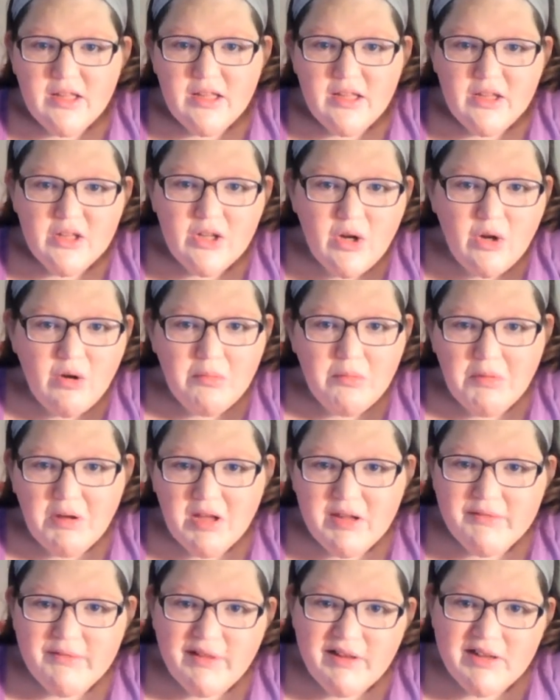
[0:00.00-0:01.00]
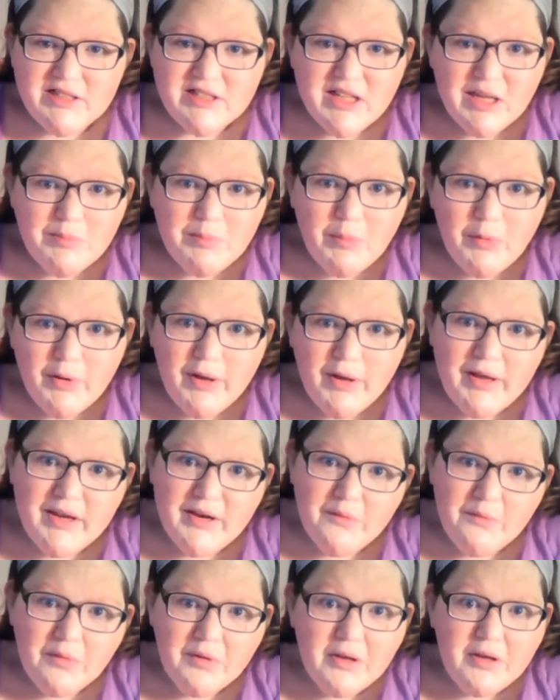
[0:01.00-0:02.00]
I'm kind of like a tomboy and
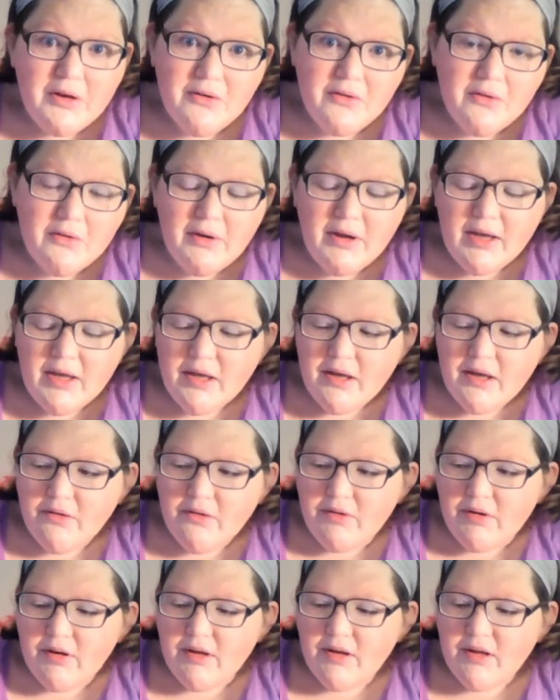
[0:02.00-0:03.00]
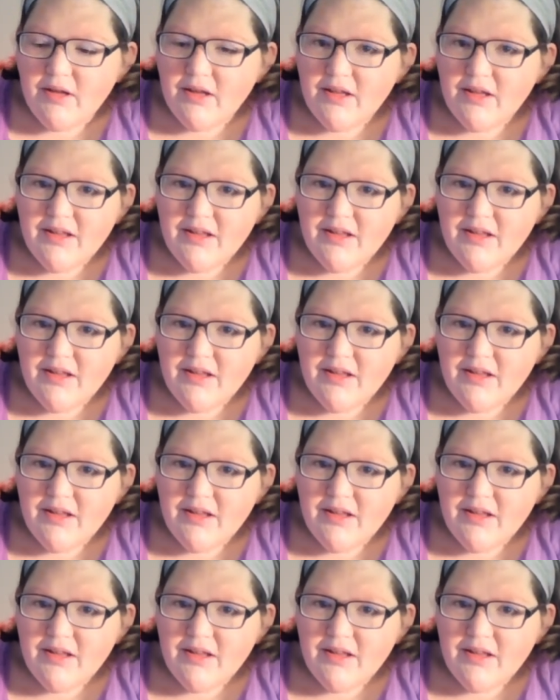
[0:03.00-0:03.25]
I really don't know how, and